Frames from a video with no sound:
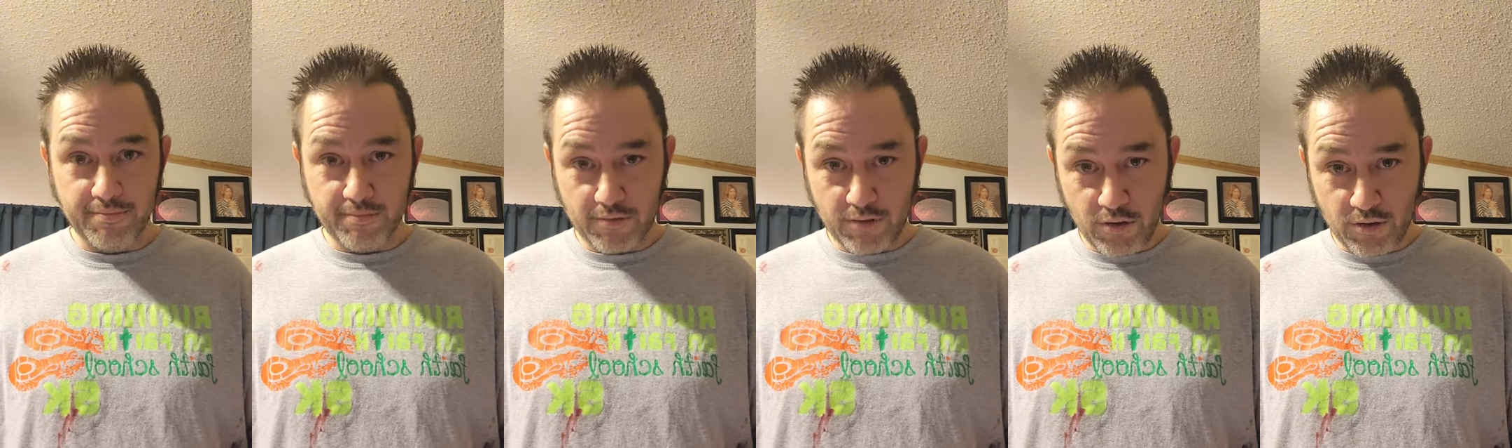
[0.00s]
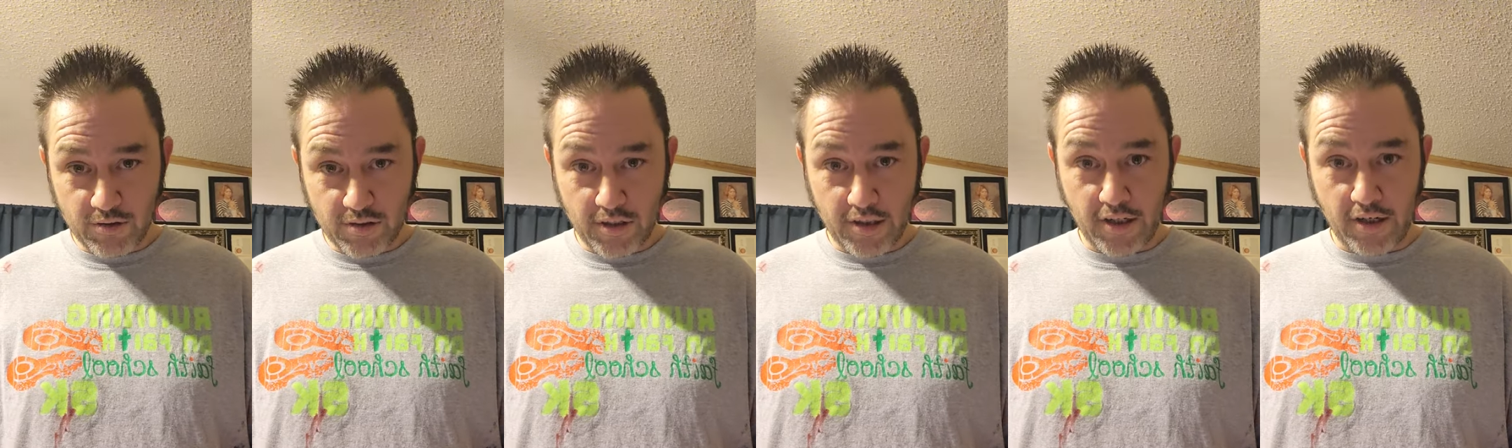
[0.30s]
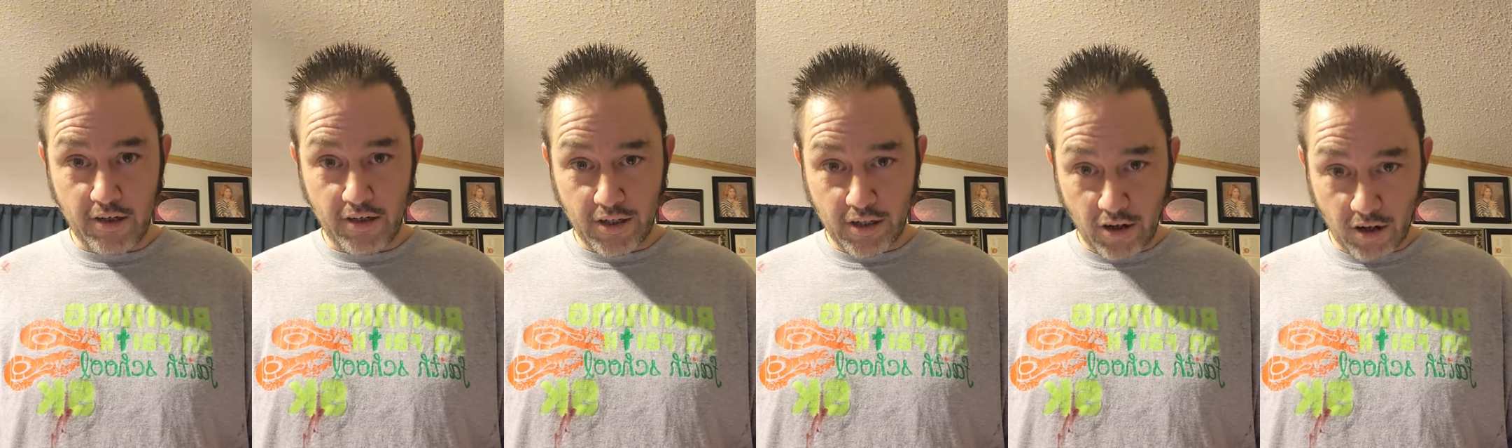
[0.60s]
use a
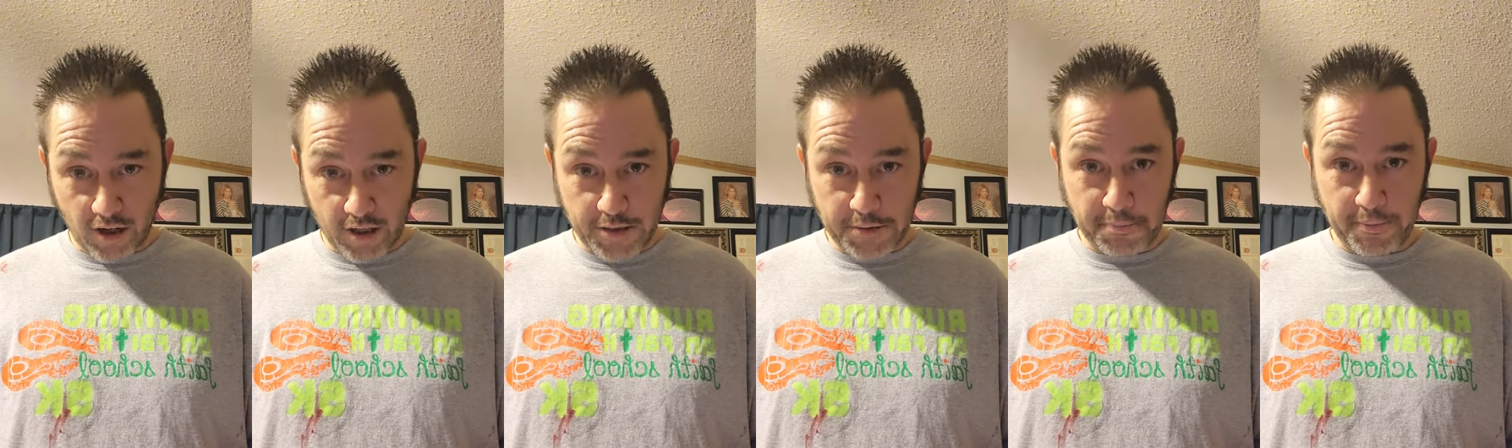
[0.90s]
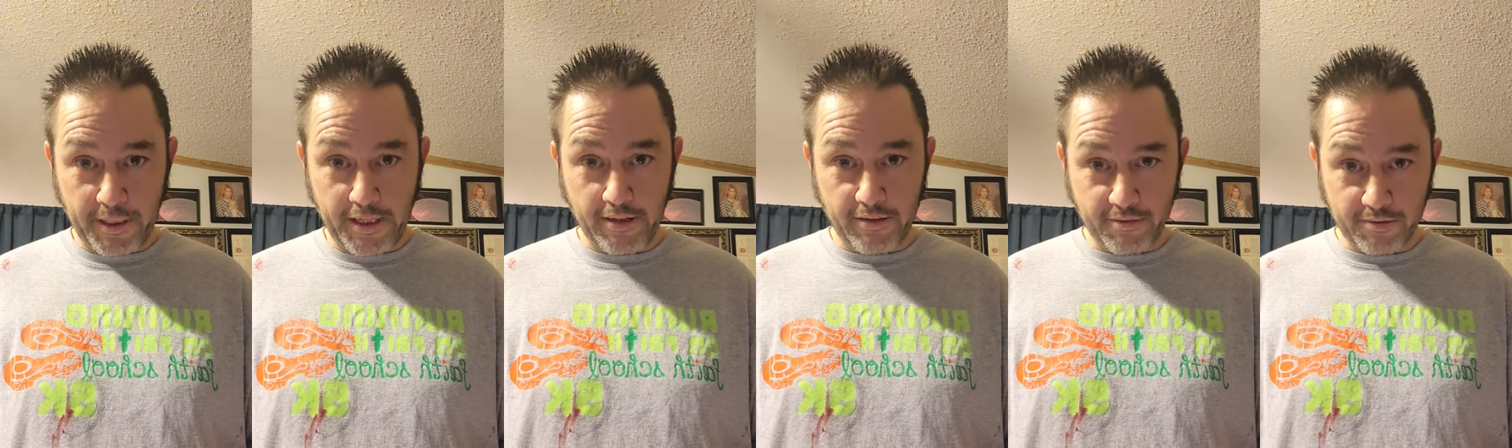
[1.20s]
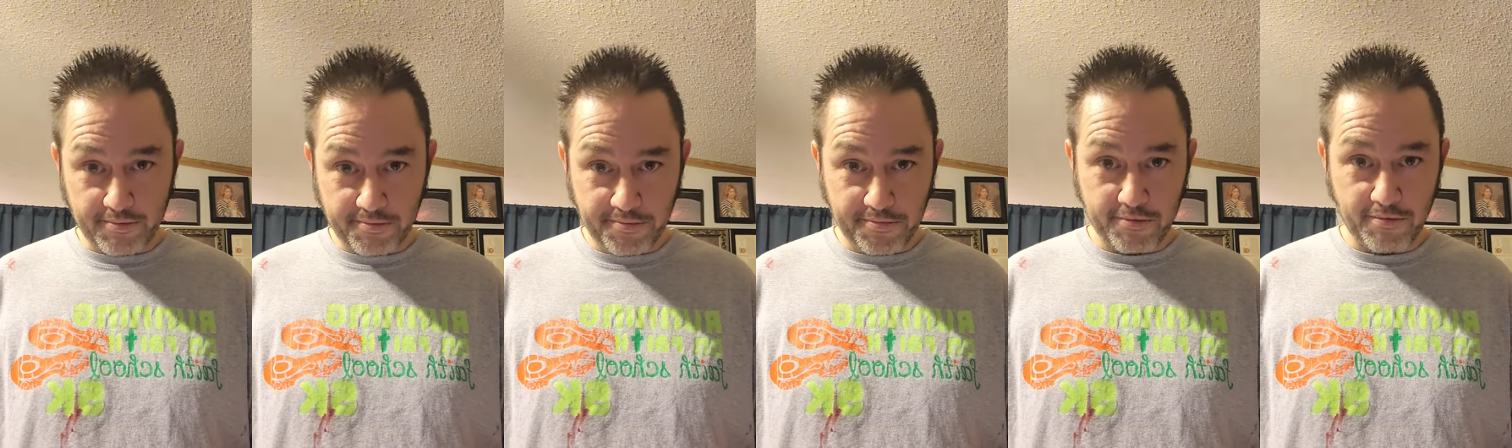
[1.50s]
little encouragement
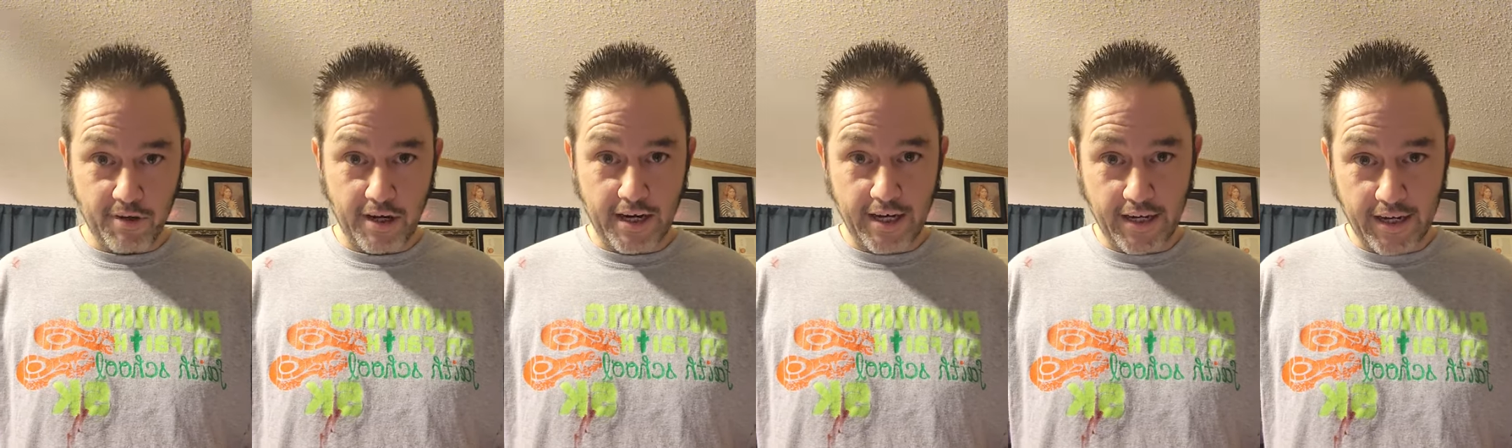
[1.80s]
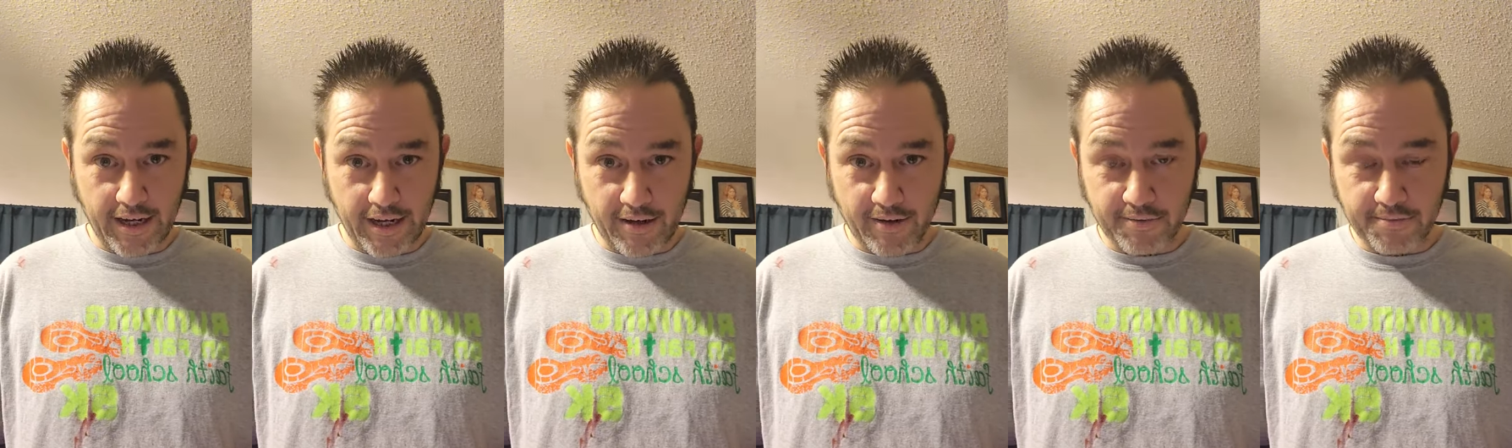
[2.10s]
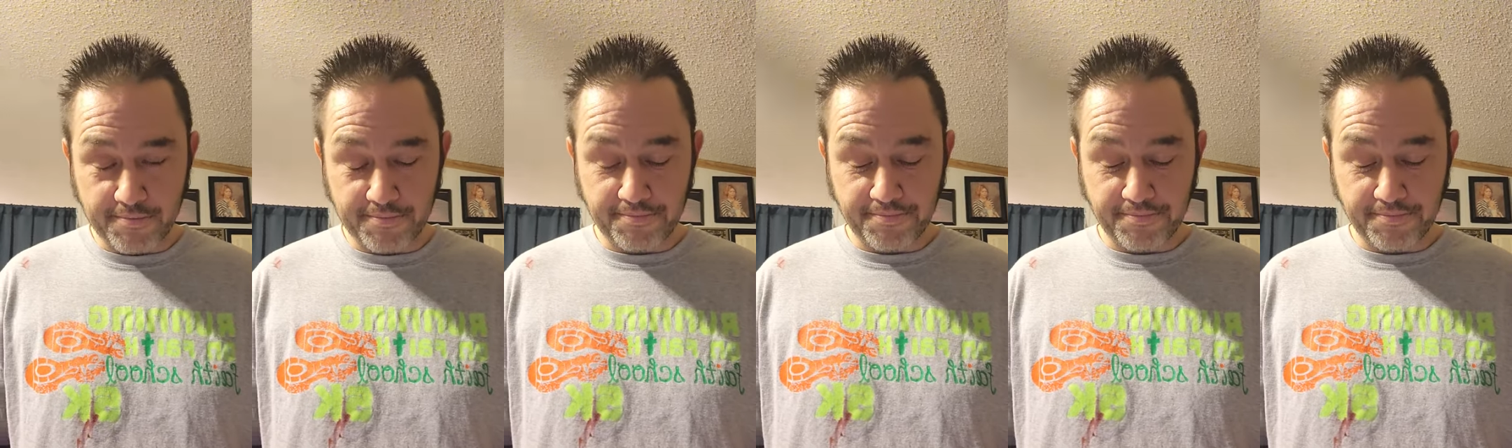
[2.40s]
right now.